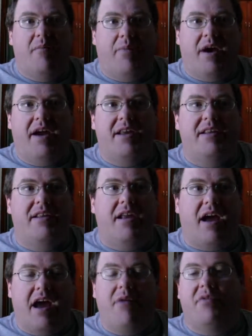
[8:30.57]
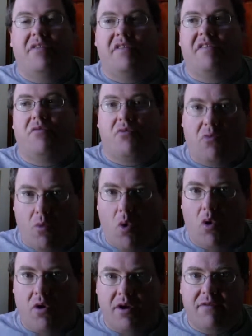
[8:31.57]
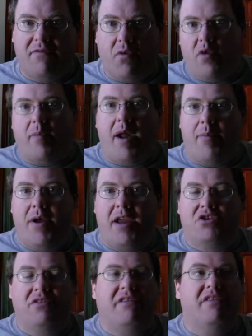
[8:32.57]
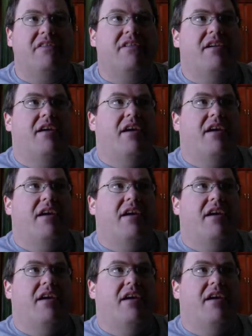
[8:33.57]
but I was rewarded for my patience,